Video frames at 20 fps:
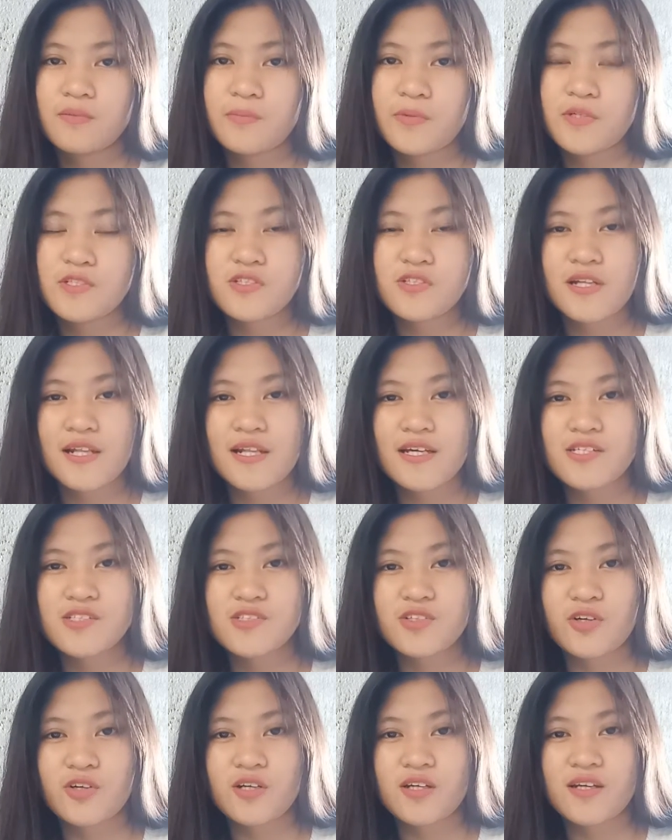
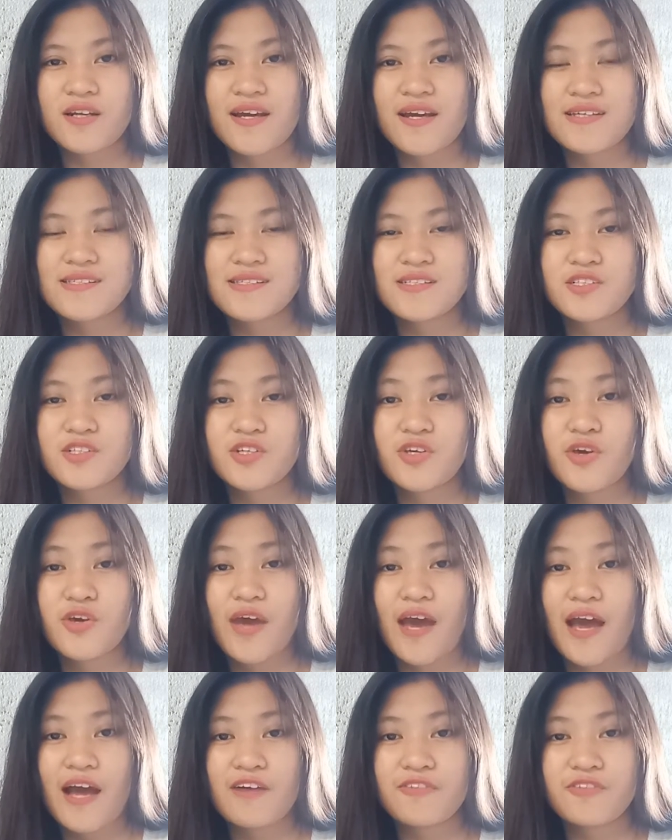personalized organizer, you
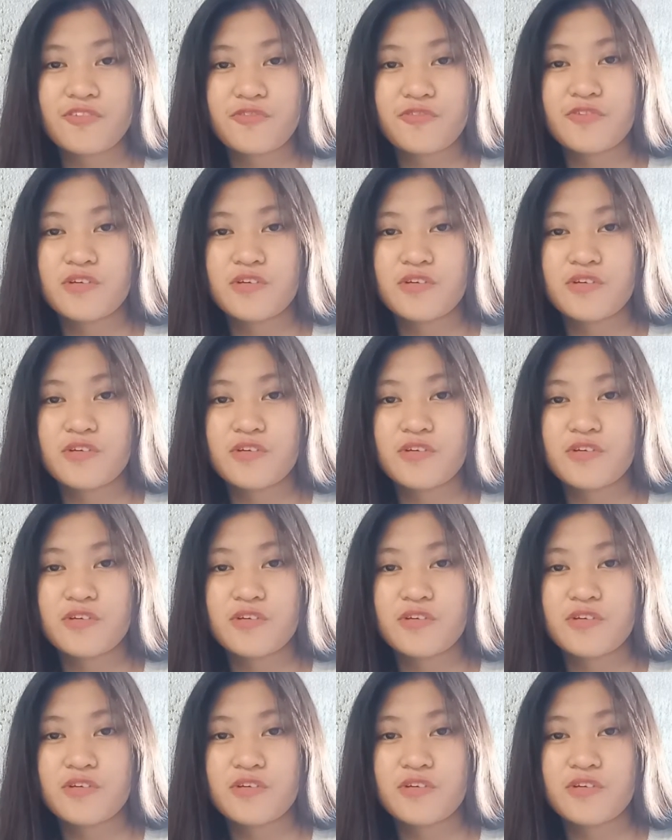have the